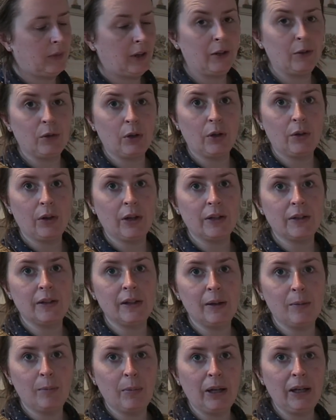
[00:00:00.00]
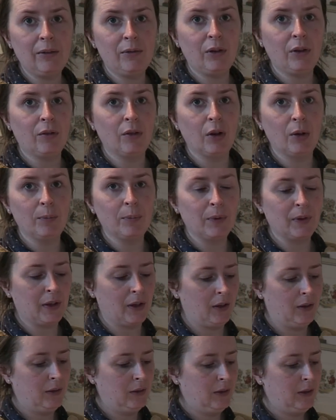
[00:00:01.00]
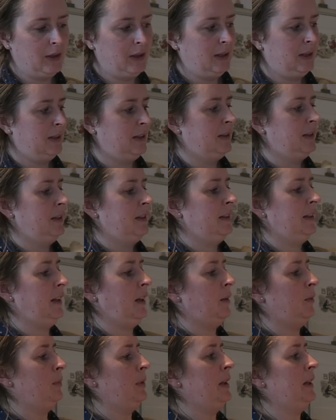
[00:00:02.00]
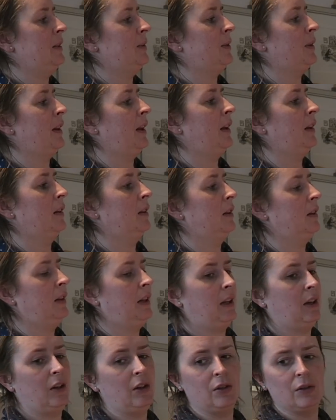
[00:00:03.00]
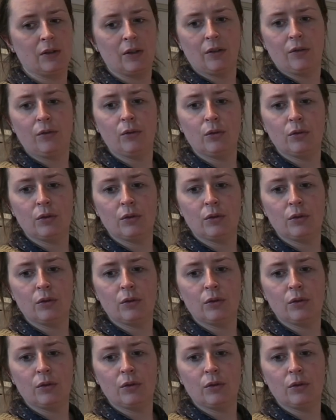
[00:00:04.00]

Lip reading: it'll go nicely in my living room, so yeah, I'm pleased with that. I think I used a